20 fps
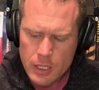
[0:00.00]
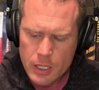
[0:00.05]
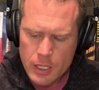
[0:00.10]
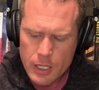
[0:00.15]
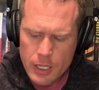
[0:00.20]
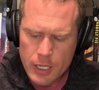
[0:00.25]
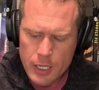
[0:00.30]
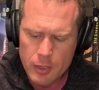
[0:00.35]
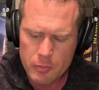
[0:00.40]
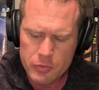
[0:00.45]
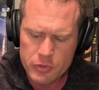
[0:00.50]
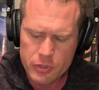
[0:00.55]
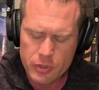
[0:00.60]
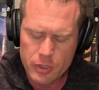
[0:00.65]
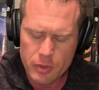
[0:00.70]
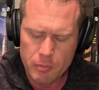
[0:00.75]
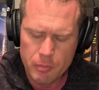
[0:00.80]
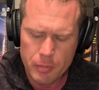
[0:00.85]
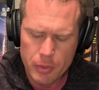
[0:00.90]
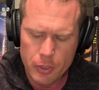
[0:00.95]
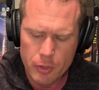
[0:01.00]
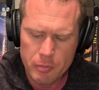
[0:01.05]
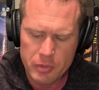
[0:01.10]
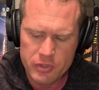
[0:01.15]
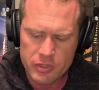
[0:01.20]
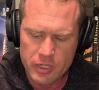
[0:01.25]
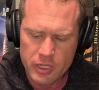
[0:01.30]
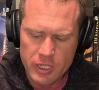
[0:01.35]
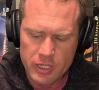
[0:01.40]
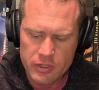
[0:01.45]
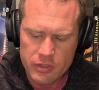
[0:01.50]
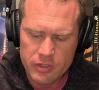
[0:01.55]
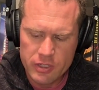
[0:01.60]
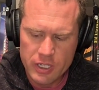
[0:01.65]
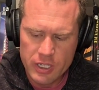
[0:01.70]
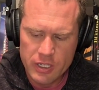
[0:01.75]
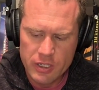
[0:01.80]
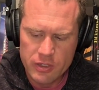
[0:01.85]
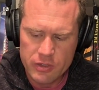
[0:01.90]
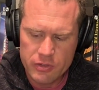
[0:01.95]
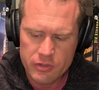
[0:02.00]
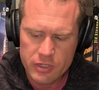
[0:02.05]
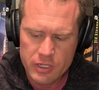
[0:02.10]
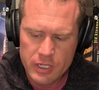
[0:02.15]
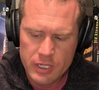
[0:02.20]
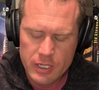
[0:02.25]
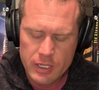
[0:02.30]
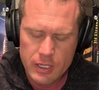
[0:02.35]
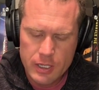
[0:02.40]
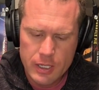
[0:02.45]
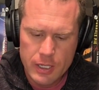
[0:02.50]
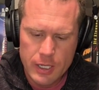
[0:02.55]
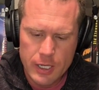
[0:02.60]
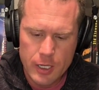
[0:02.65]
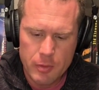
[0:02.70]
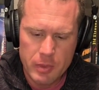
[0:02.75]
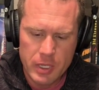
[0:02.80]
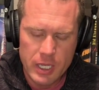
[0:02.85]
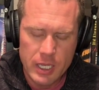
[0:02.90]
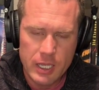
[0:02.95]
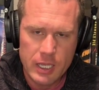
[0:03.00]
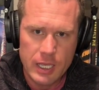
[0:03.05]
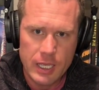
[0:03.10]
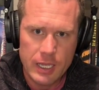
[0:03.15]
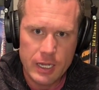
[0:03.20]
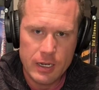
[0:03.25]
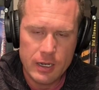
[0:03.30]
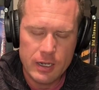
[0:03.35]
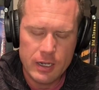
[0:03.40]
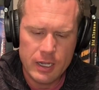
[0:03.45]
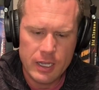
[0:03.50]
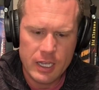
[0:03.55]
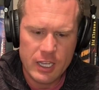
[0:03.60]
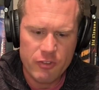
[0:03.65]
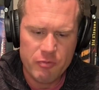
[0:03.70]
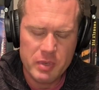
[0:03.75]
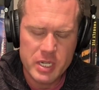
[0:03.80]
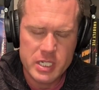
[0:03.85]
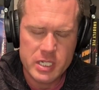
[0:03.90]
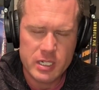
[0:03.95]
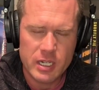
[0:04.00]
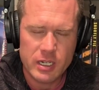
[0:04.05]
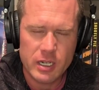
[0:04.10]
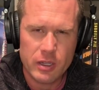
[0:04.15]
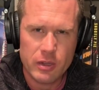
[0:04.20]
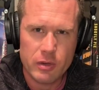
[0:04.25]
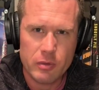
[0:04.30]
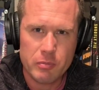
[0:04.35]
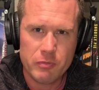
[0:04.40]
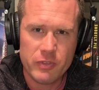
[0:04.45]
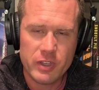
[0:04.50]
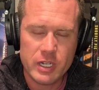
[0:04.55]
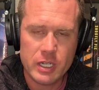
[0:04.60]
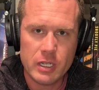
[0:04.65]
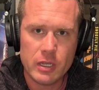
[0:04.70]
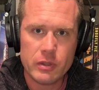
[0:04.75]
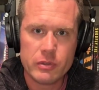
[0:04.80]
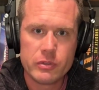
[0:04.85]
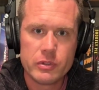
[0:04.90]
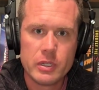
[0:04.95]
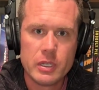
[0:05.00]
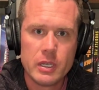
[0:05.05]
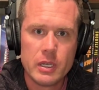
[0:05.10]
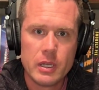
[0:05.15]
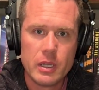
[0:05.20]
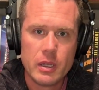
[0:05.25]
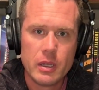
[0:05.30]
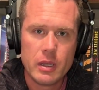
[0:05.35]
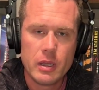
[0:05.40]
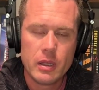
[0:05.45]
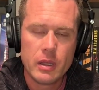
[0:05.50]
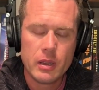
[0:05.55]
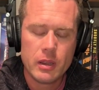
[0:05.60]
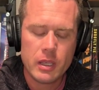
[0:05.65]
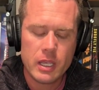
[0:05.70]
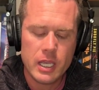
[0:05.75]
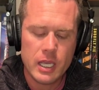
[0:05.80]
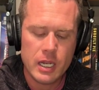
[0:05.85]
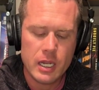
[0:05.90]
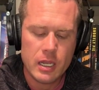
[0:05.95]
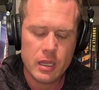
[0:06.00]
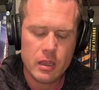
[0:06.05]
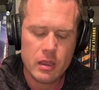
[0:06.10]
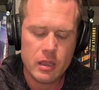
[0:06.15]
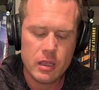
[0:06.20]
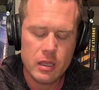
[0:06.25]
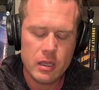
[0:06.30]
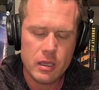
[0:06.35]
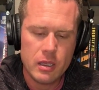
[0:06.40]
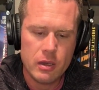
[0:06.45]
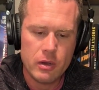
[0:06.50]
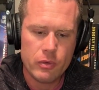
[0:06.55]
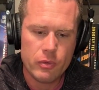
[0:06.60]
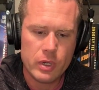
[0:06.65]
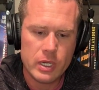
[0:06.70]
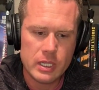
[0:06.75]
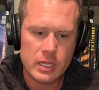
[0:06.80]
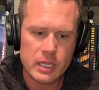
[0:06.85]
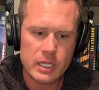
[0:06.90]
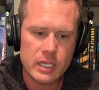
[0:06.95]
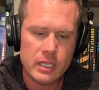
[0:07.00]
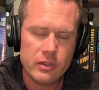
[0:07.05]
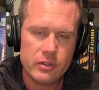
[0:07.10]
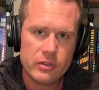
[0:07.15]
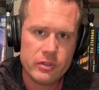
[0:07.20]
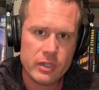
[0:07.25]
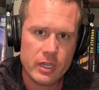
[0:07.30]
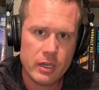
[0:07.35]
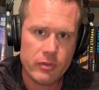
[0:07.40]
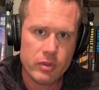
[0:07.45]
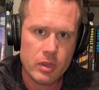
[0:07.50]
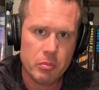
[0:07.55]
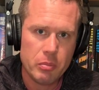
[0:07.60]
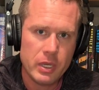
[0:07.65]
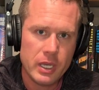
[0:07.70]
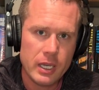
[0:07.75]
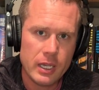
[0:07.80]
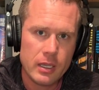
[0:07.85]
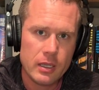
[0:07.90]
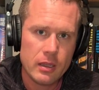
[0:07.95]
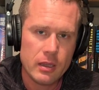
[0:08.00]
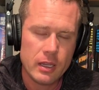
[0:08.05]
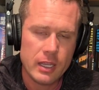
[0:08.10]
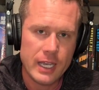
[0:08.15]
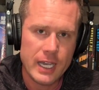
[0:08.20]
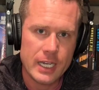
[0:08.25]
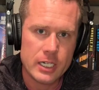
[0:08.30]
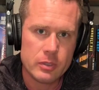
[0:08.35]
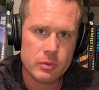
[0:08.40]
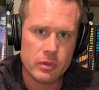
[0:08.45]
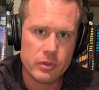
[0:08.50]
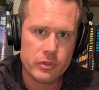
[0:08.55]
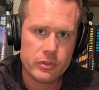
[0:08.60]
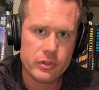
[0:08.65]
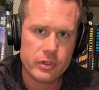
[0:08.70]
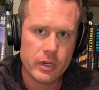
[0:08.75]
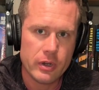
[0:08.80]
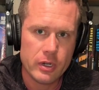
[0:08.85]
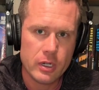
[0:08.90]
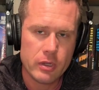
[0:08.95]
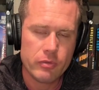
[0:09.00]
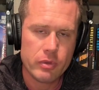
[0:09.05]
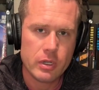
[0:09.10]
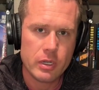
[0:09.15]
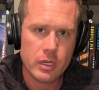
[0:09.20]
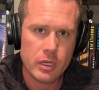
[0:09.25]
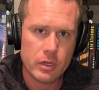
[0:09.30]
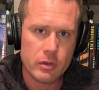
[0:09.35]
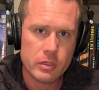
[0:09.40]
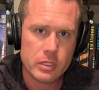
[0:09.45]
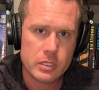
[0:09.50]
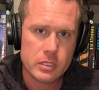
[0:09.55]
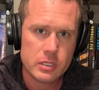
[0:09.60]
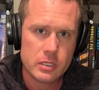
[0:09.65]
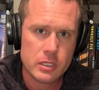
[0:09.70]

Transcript: So the purpose of this is, again, like I've mentioned on other videos, getting the release of the pick, the actual start of the note,